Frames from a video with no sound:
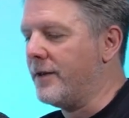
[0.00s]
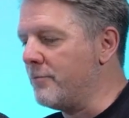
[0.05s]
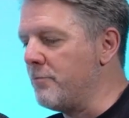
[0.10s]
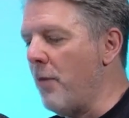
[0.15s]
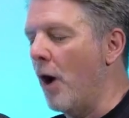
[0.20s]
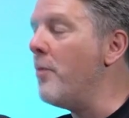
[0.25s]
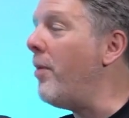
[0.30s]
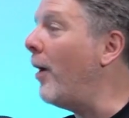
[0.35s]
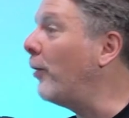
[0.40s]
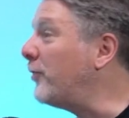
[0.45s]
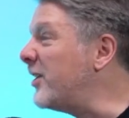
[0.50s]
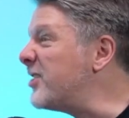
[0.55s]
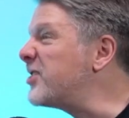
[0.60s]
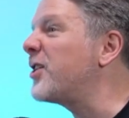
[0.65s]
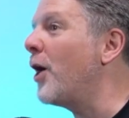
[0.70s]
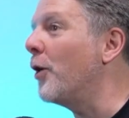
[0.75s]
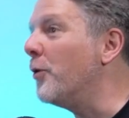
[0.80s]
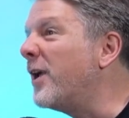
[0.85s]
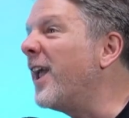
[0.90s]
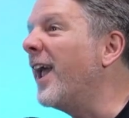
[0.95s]
mobile
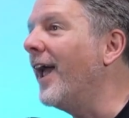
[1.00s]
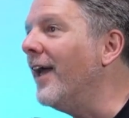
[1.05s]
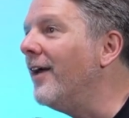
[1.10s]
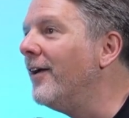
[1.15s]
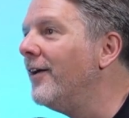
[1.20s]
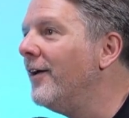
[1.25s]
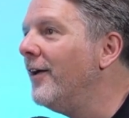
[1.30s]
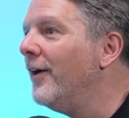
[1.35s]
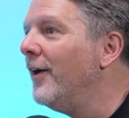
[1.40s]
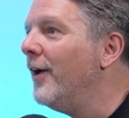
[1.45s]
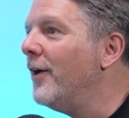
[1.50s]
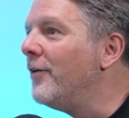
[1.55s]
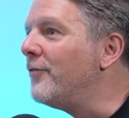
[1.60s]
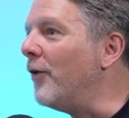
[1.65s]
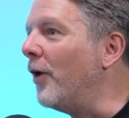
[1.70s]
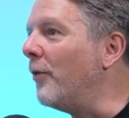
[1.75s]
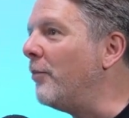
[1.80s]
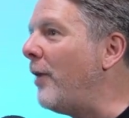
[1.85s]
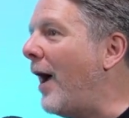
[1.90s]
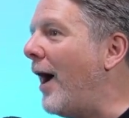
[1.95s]
disco kit
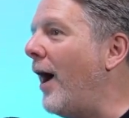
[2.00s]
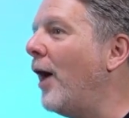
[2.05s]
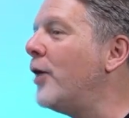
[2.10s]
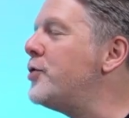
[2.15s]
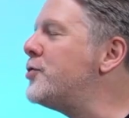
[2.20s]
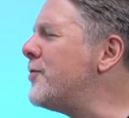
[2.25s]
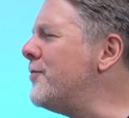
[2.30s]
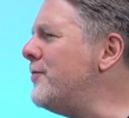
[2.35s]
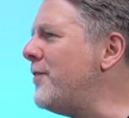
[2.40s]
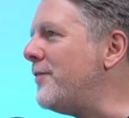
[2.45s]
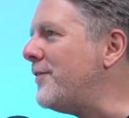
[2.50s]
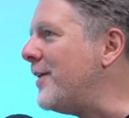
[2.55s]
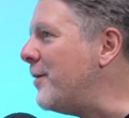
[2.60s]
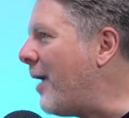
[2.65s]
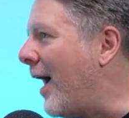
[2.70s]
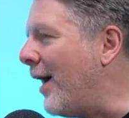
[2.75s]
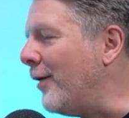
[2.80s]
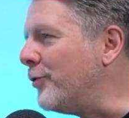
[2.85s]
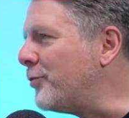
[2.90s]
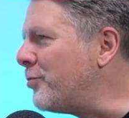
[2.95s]
for about
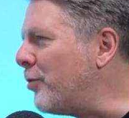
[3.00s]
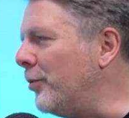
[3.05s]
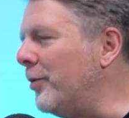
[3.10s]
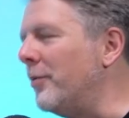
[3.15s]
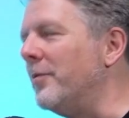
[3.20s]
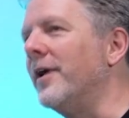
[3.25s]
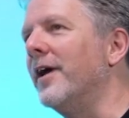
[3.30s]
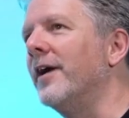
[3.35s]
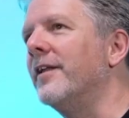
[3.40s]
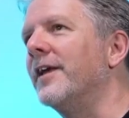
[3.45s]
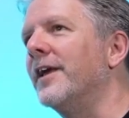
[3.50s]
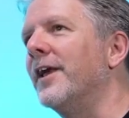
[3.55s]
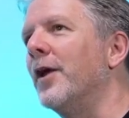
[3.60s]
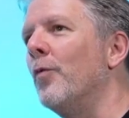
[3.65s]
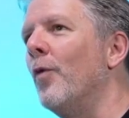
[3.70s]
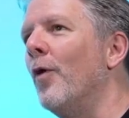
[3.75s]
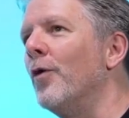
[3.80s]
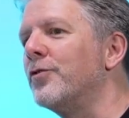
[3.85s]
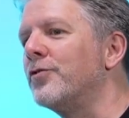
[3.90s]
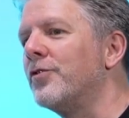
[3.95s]
£150 probably, I think it
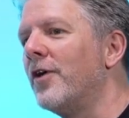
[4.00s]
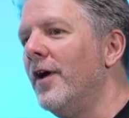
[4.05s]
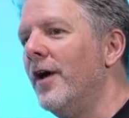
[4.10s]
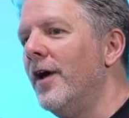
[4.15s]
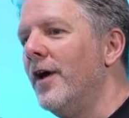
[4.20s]
was,